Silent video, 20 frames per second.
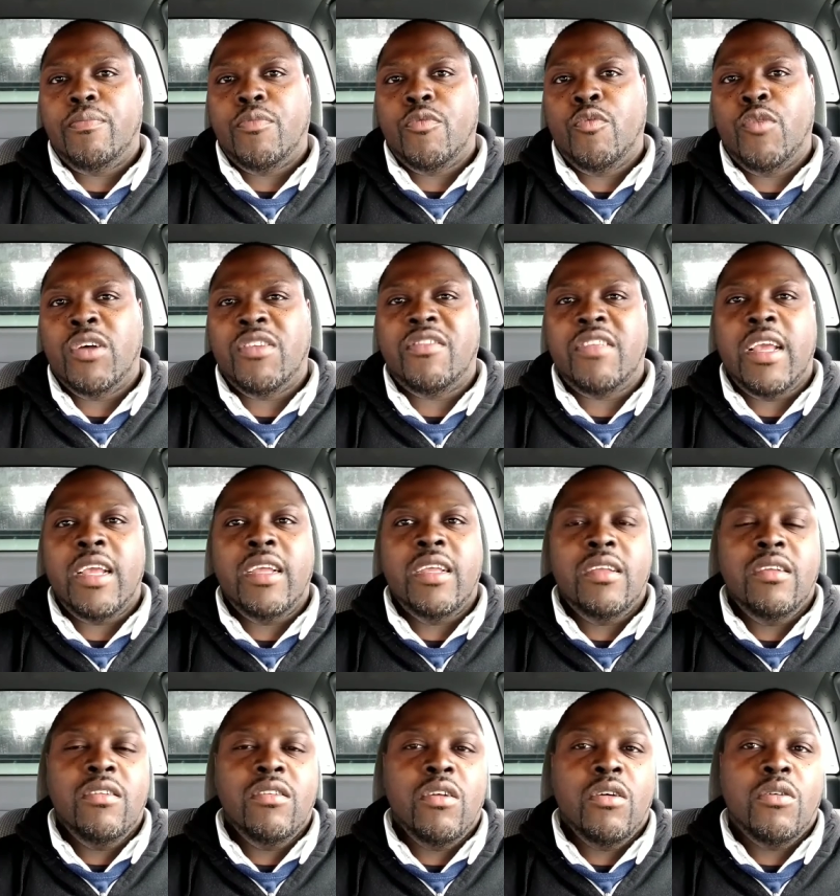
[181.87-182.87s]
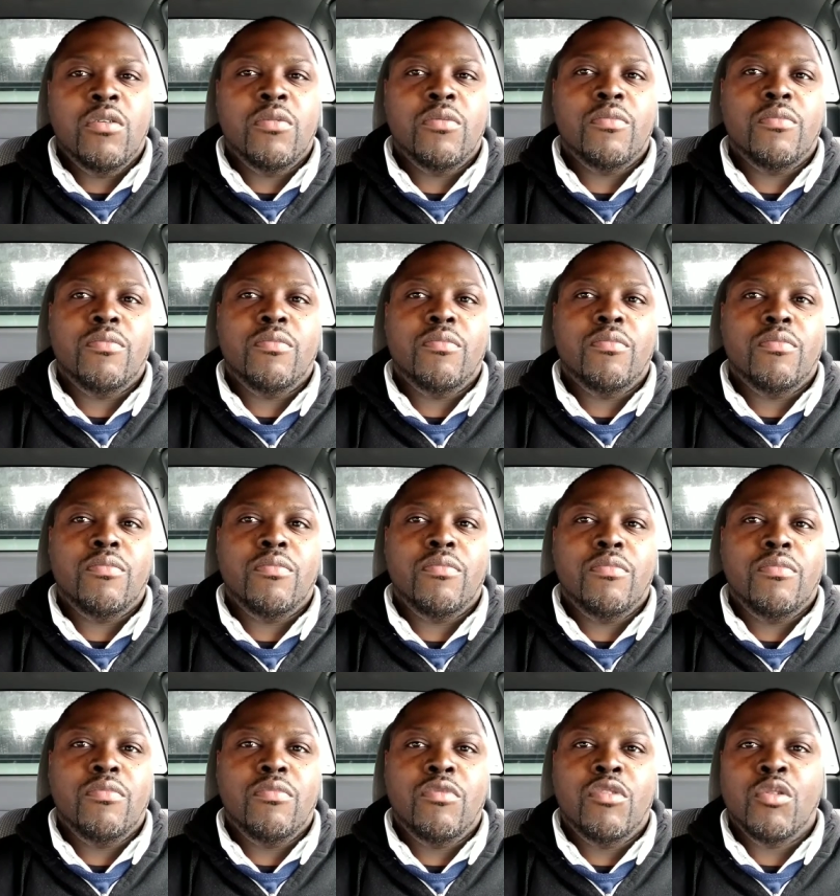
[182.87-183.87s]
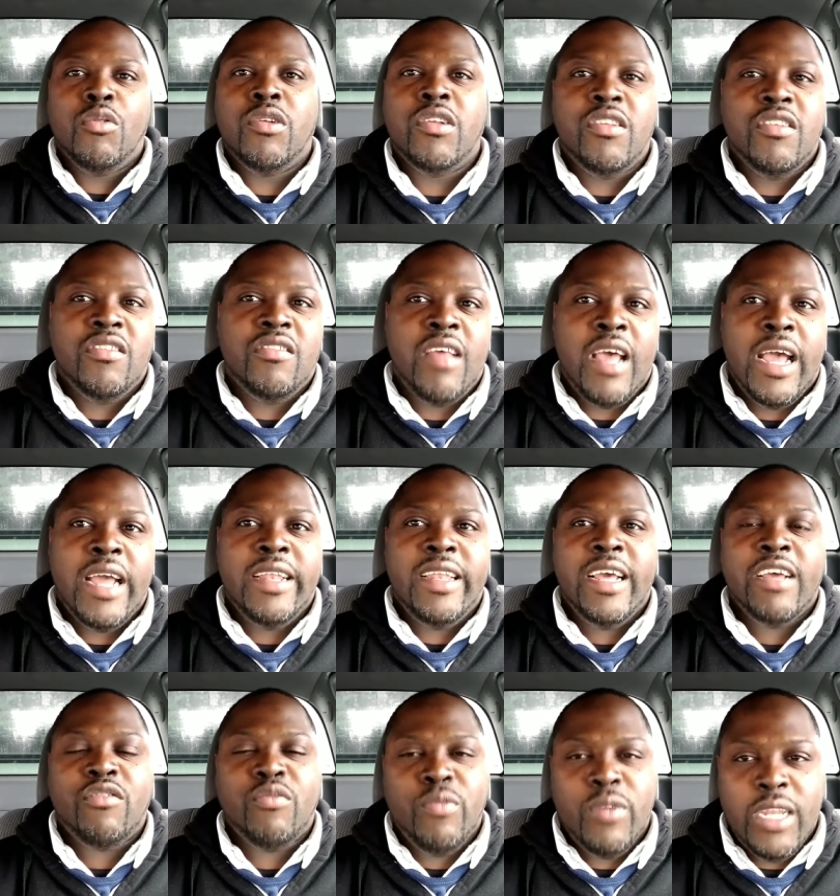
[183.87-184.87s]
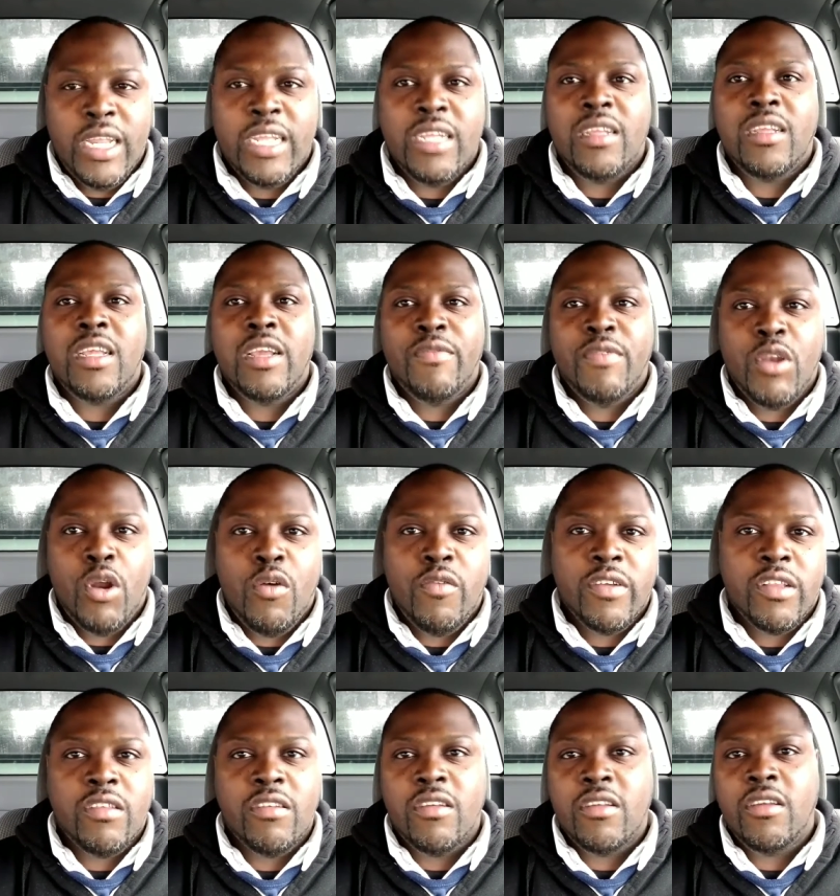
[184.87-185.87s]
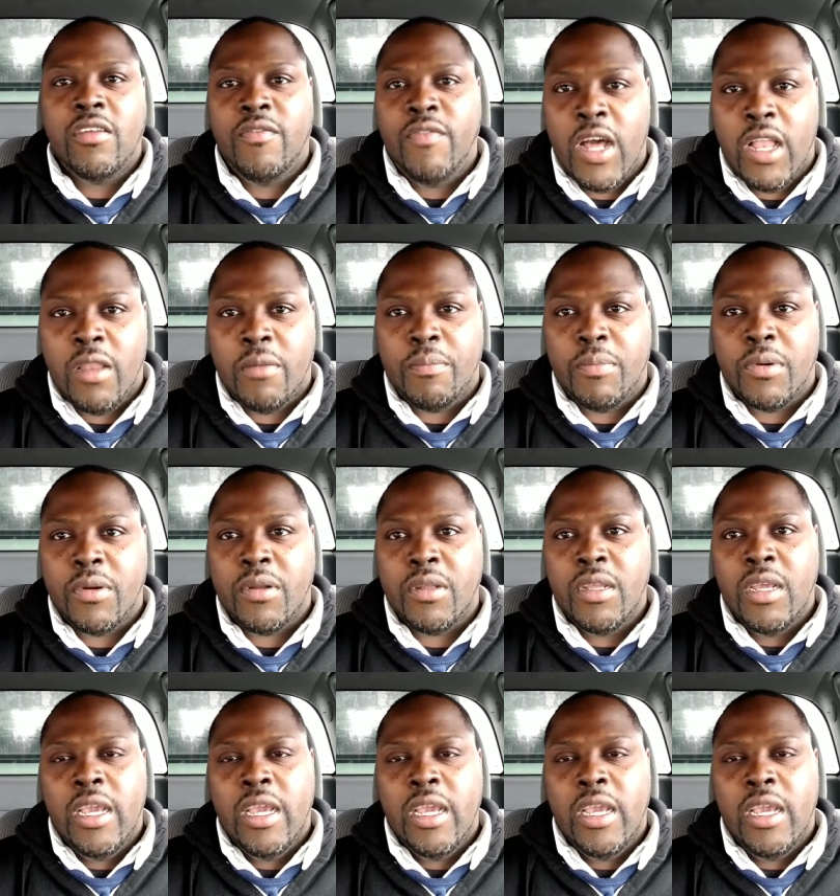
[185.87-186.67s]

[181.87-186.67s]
once they do the design, that's when they give it over to the developer.